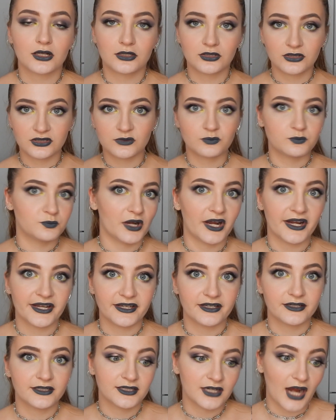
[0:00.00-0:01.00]
just buy
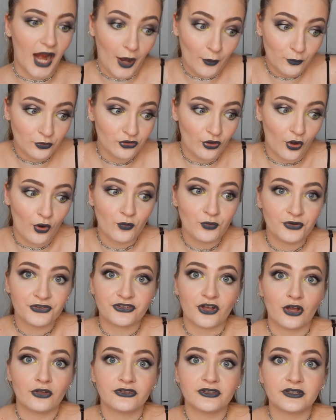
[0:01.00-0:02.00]
it. I was always
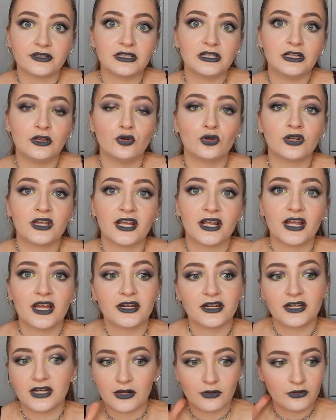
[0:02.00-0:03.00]
constantly looking at
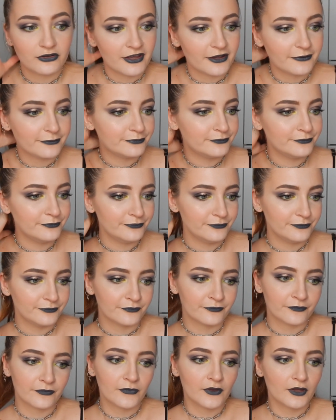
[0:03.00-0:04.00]
it. I was like, hmm,
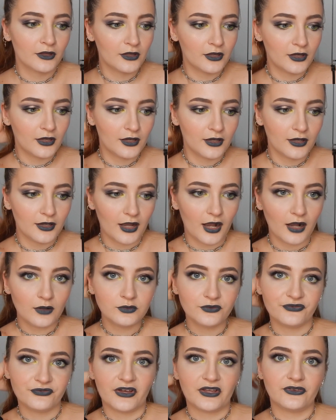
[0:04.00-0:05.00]
I
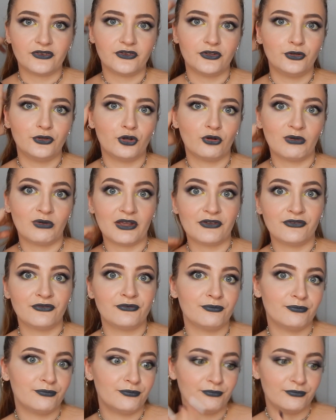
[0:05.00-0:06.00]
would fancy you on my,
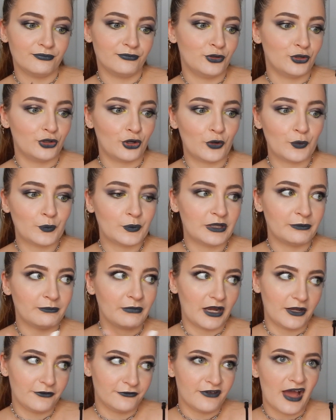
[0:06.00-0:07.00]
you know, in
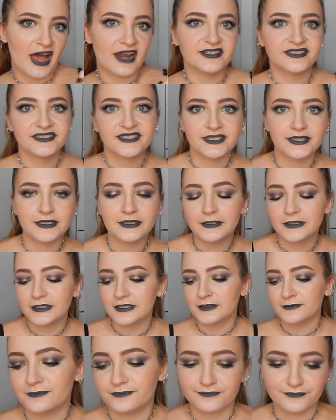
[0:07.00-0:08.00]
my vanity,
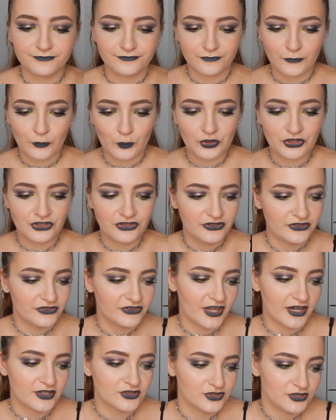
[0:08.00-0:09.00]
which is
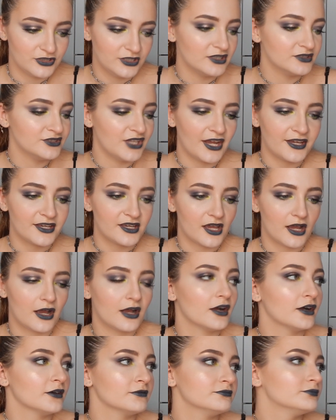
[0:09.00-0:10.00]
actually an
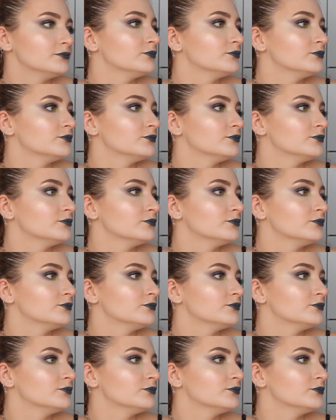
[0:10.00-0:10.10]
IKEA